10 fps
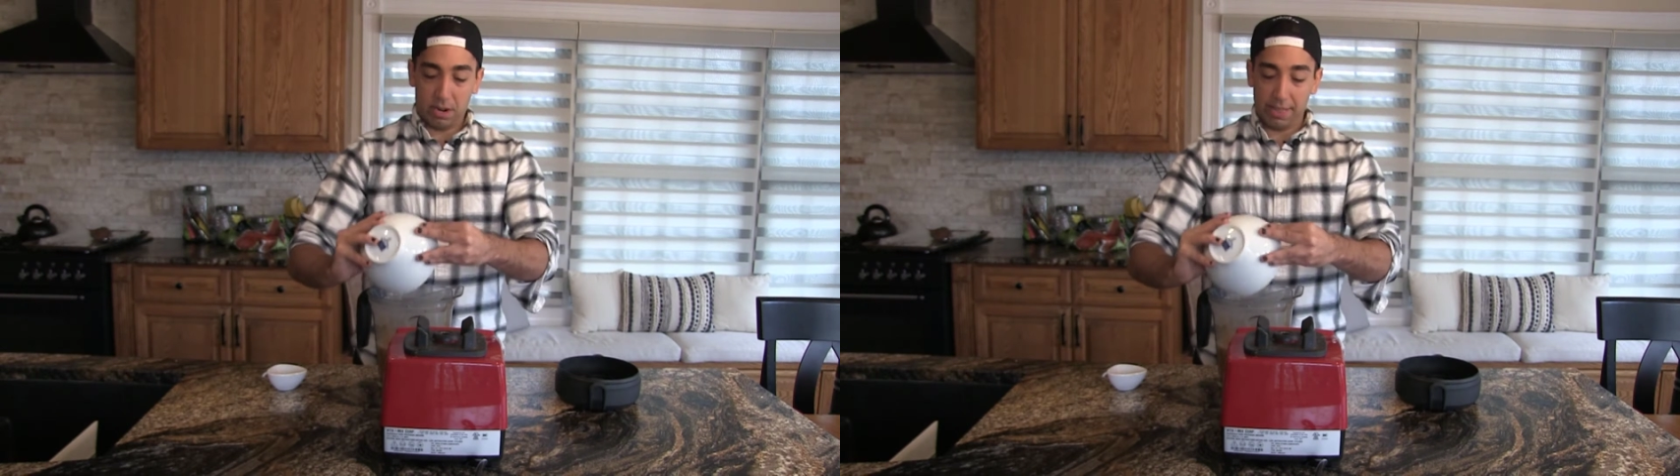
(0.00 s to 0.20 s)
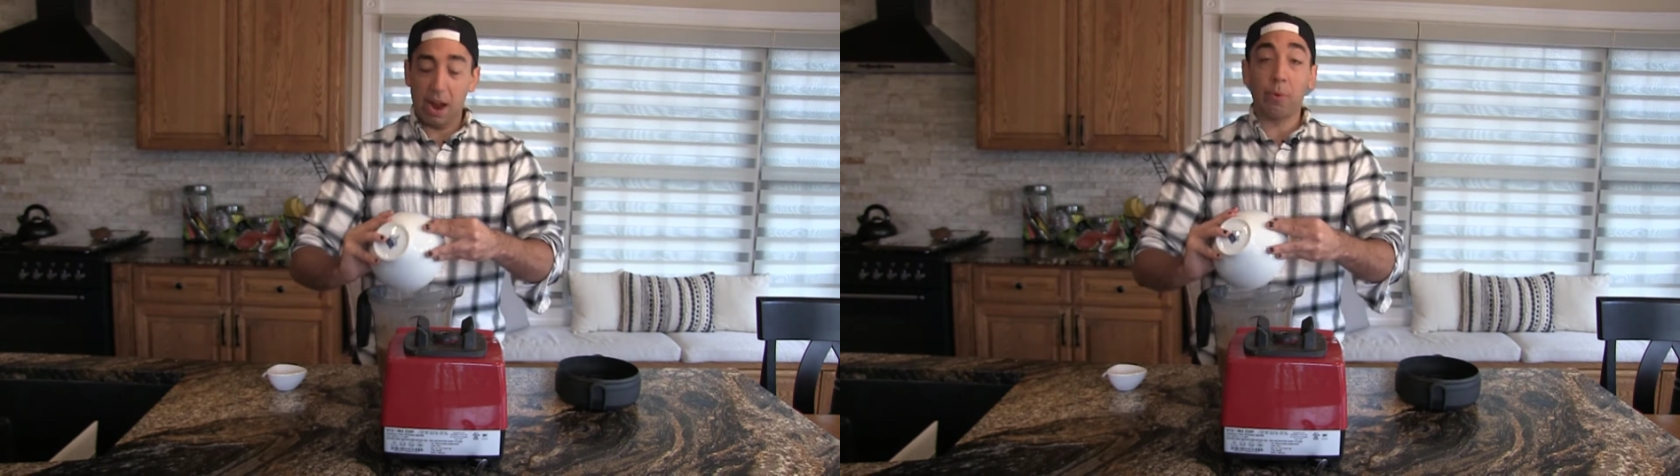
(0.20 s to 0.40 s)

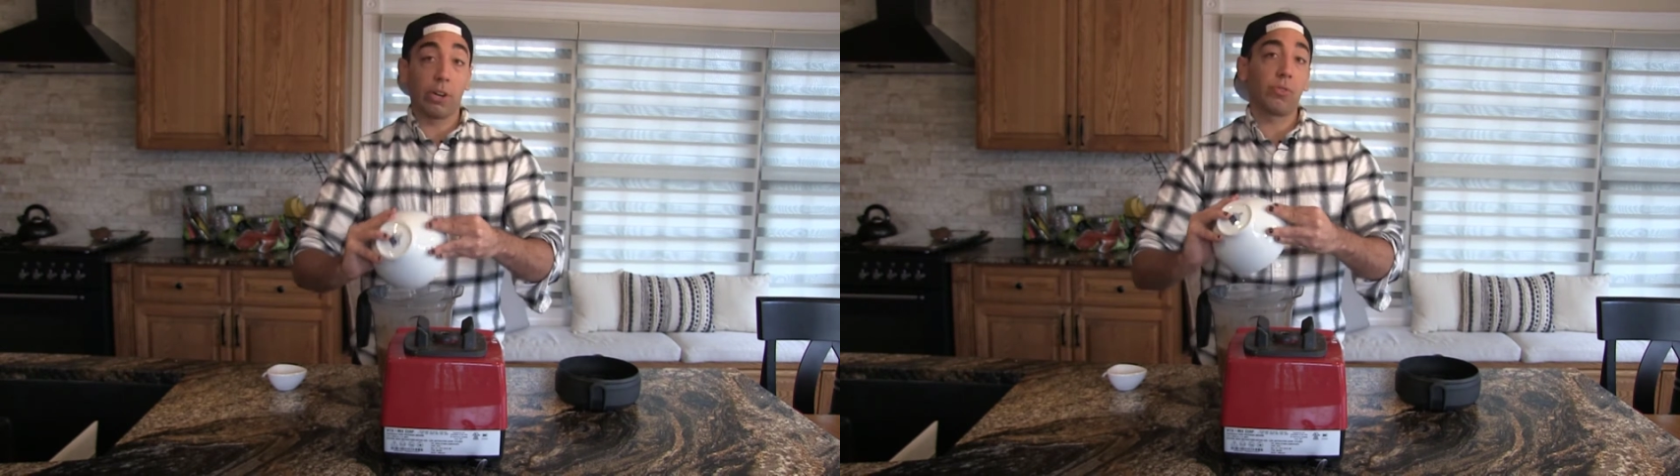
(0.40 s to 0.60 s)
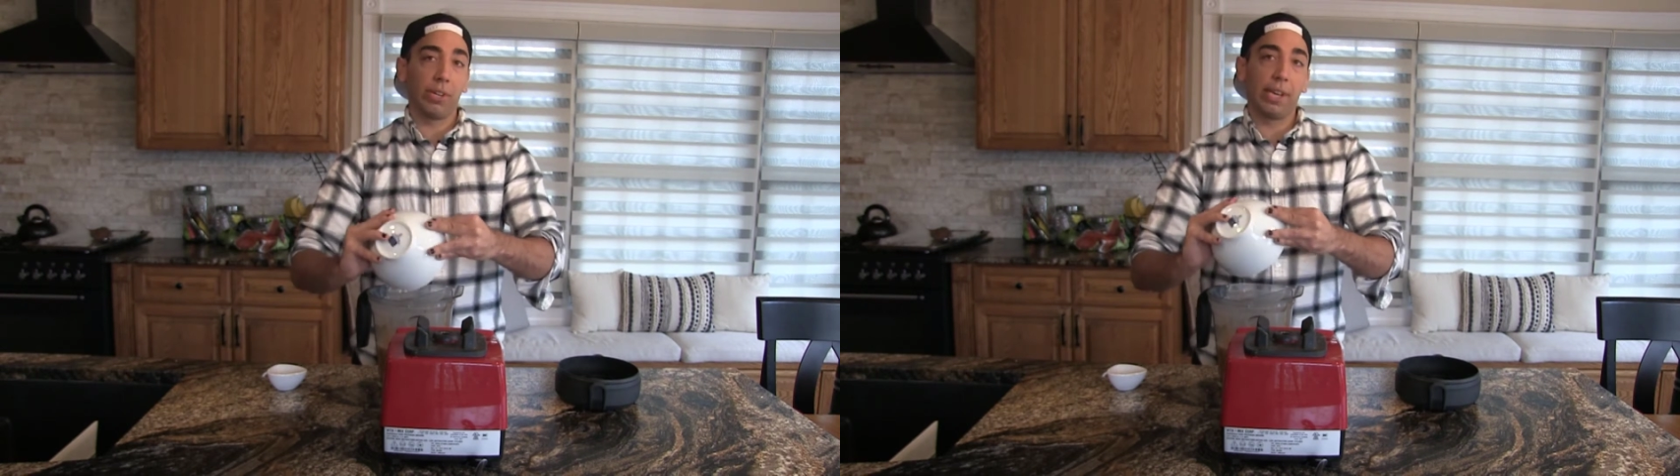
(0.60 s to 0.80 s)
and that
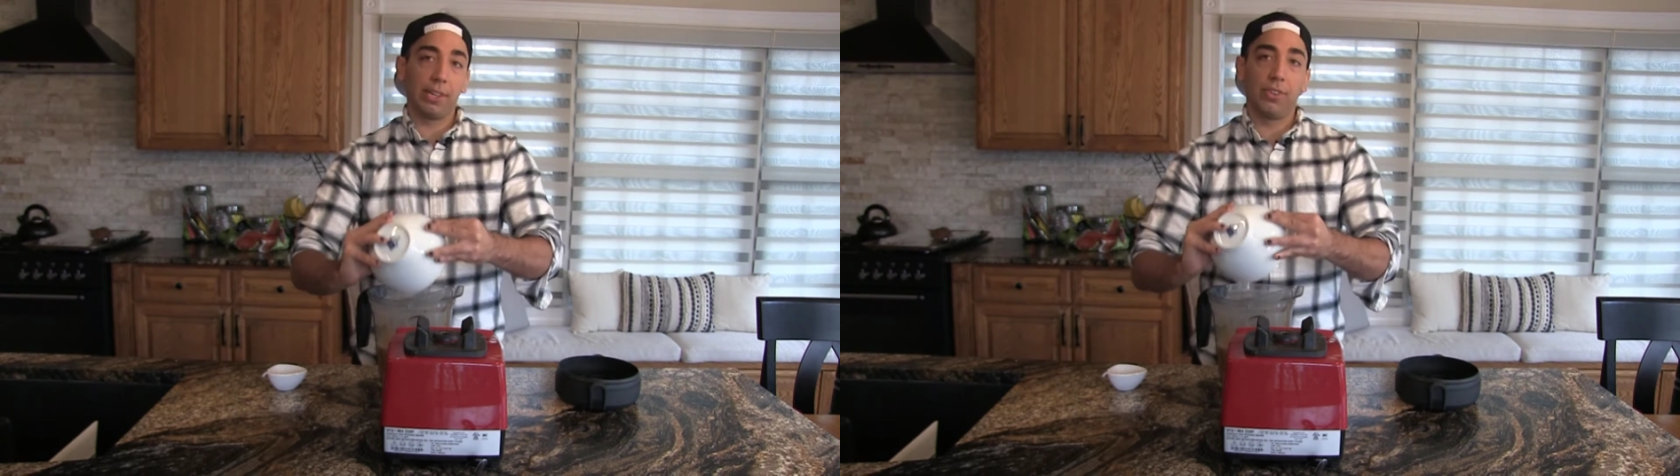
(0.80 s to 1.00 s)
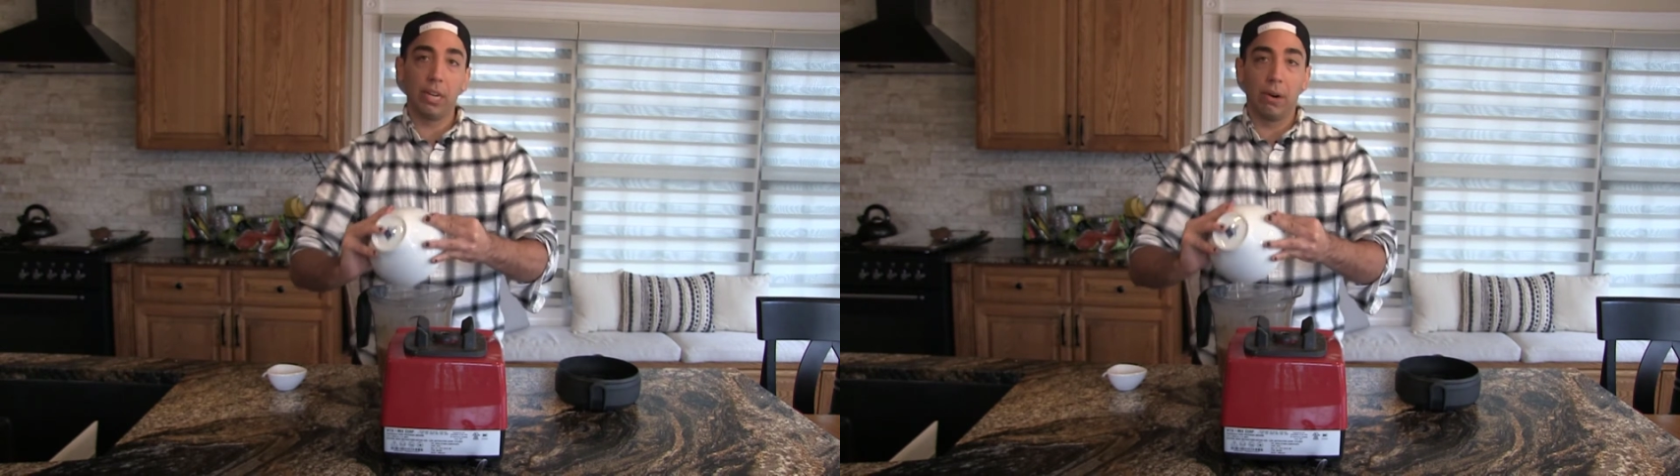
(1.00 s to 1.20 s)
works really
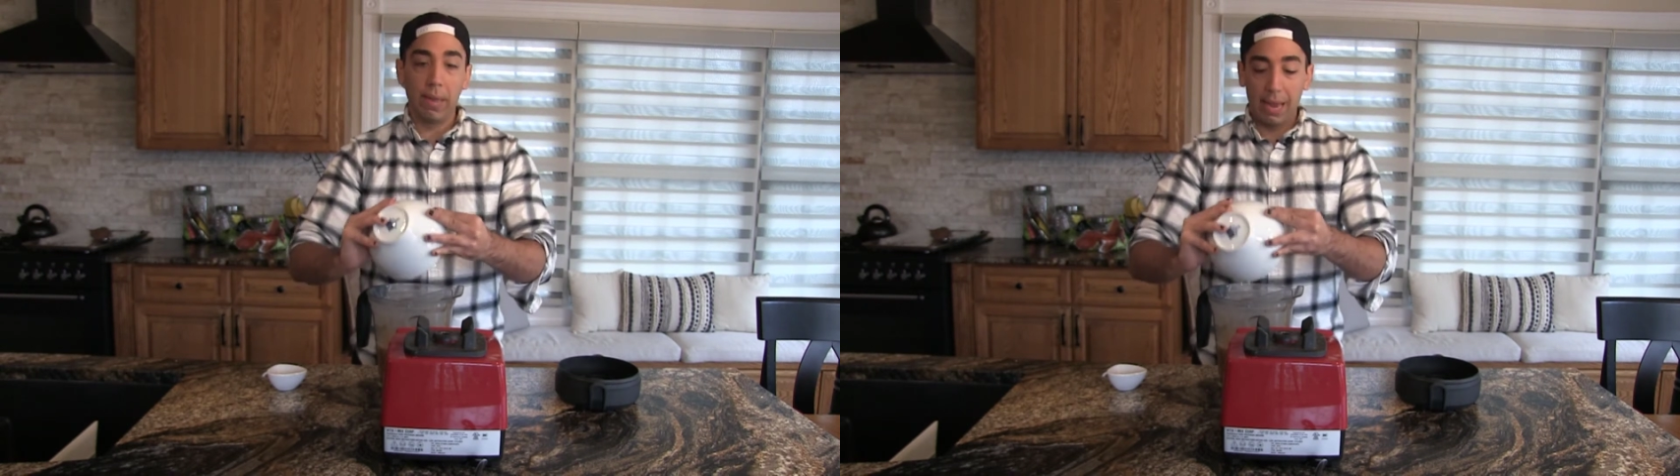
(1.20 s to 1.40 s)
good too.